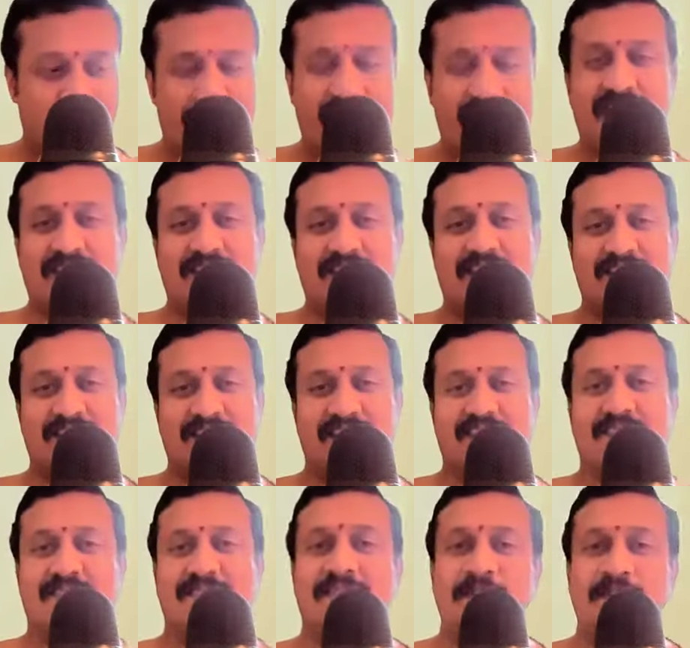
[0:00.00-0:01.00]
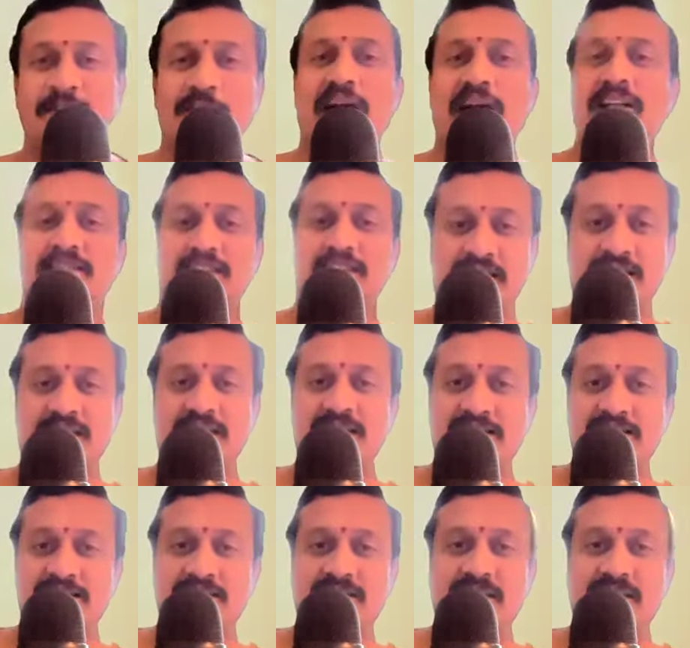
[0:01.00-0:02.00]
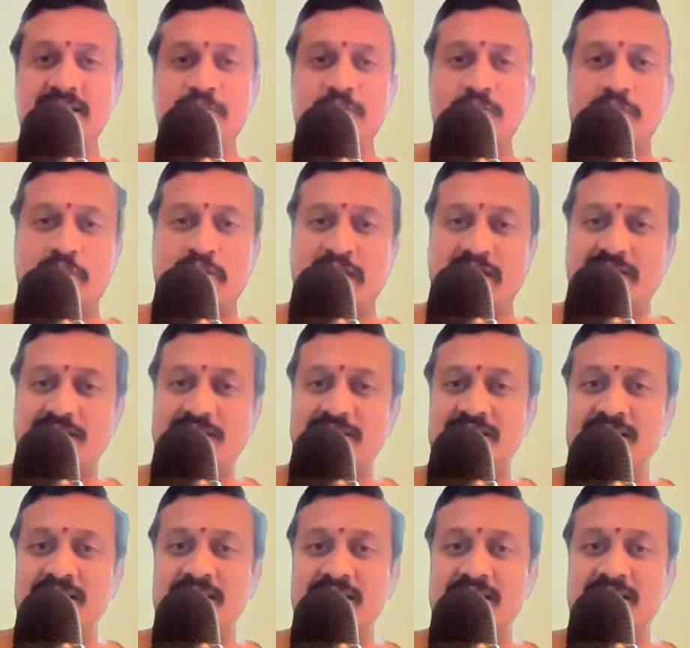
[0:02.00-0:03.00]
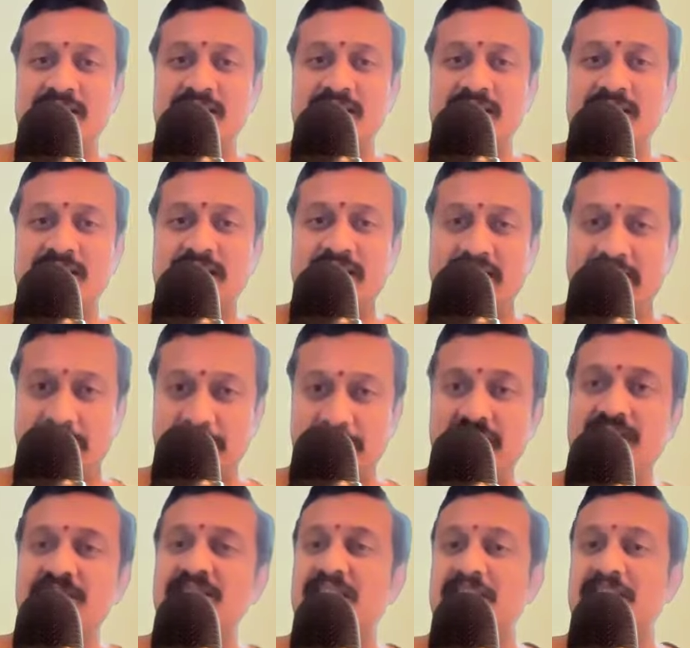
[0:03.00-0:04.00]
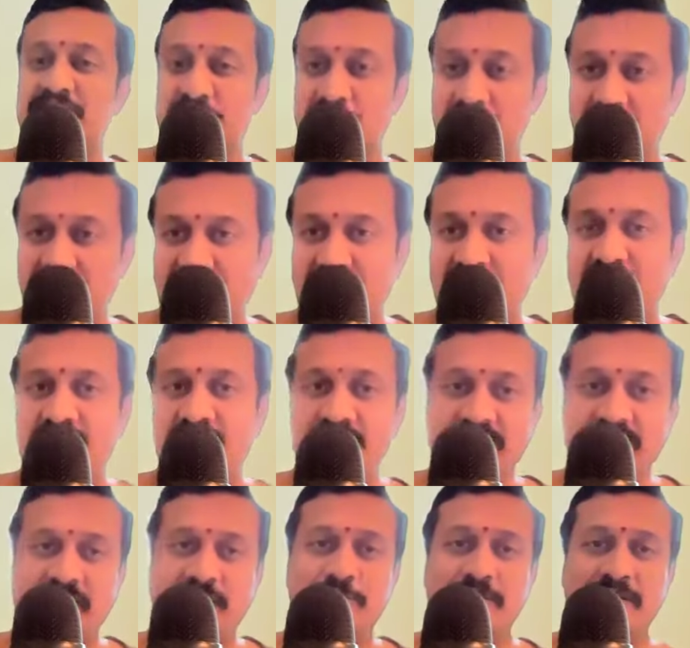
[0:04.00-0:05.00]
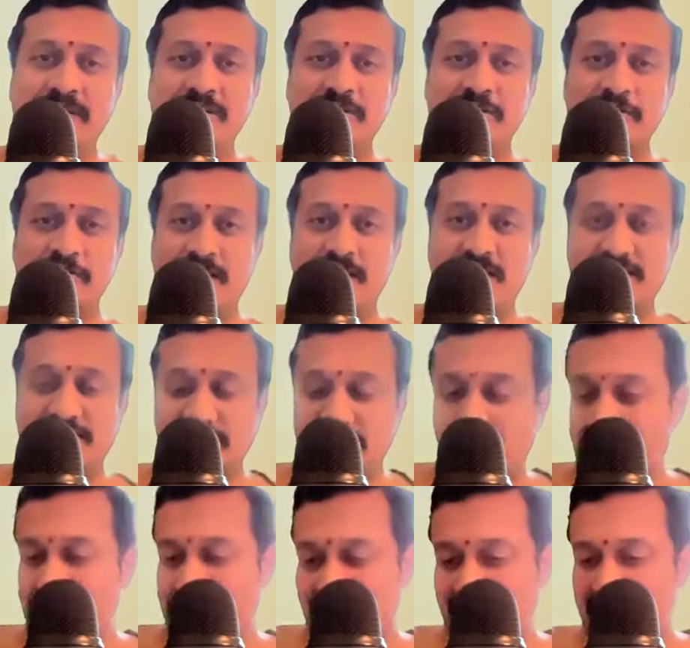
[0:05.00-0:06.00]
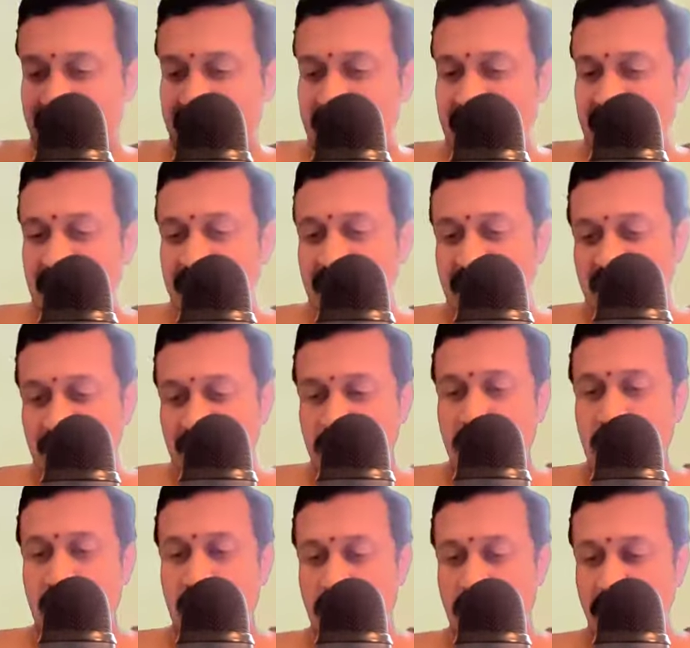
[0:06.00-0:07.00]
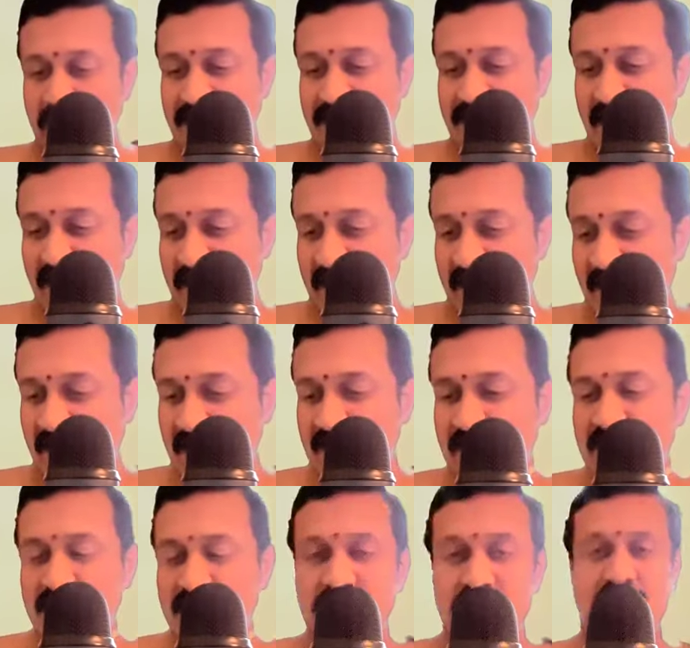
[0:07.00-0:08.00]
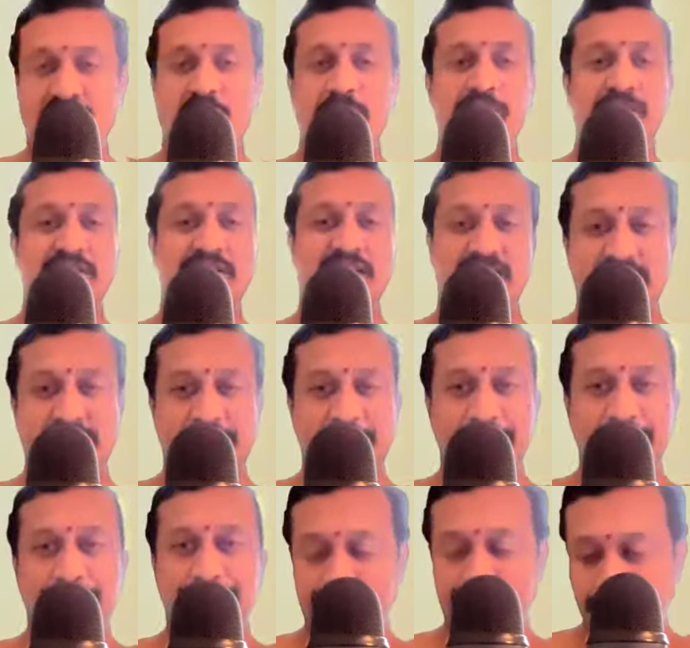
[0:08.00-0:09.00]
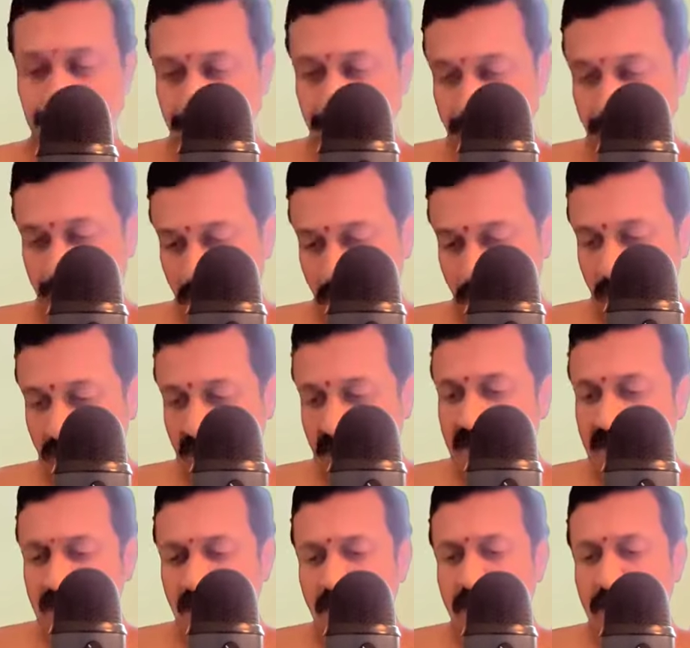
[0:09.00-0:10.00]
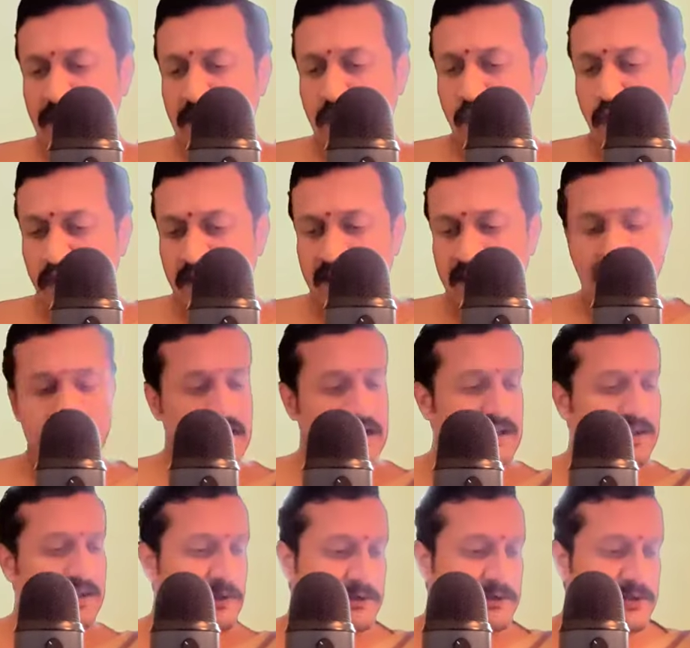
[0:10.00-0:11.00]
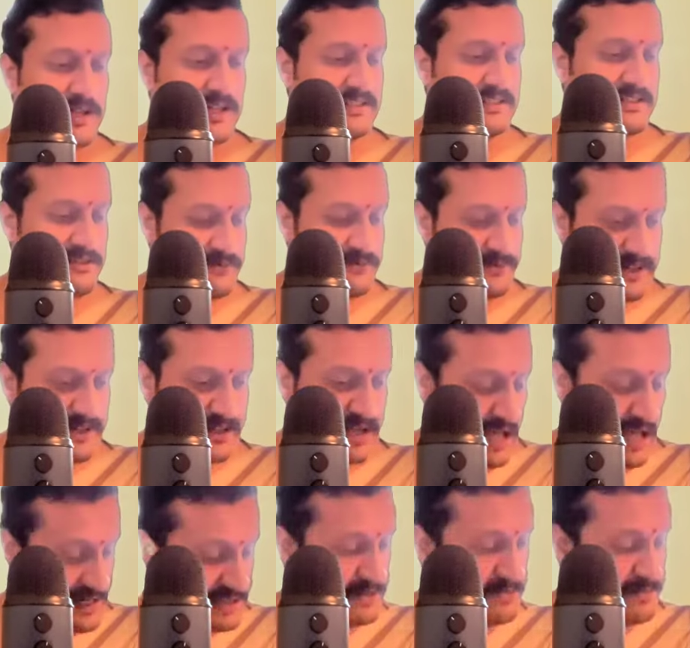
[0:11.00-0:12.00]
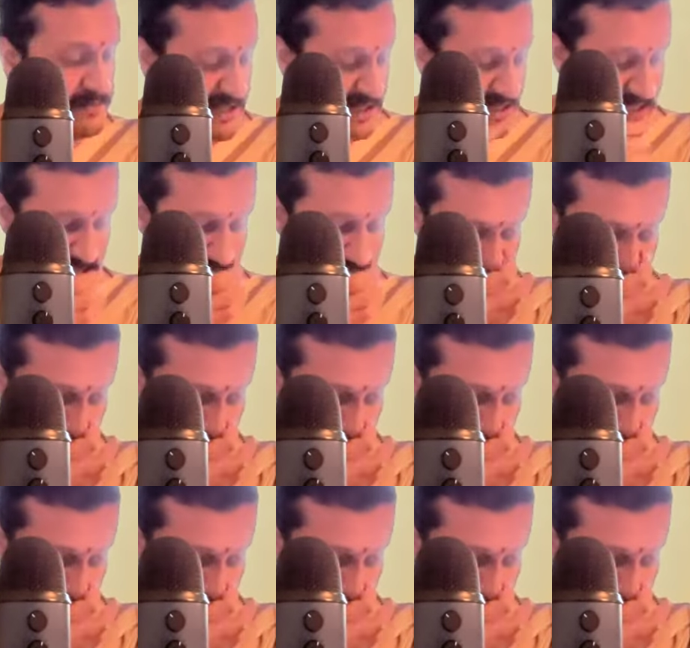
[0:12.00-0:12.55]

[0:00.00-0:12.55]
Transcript: cha Pata cha. Pata is he who protects. He remains and protects. That's why he is called as Sthapati. Namo Rohitaya Sthapataye. The word Rohita also has a different another meaning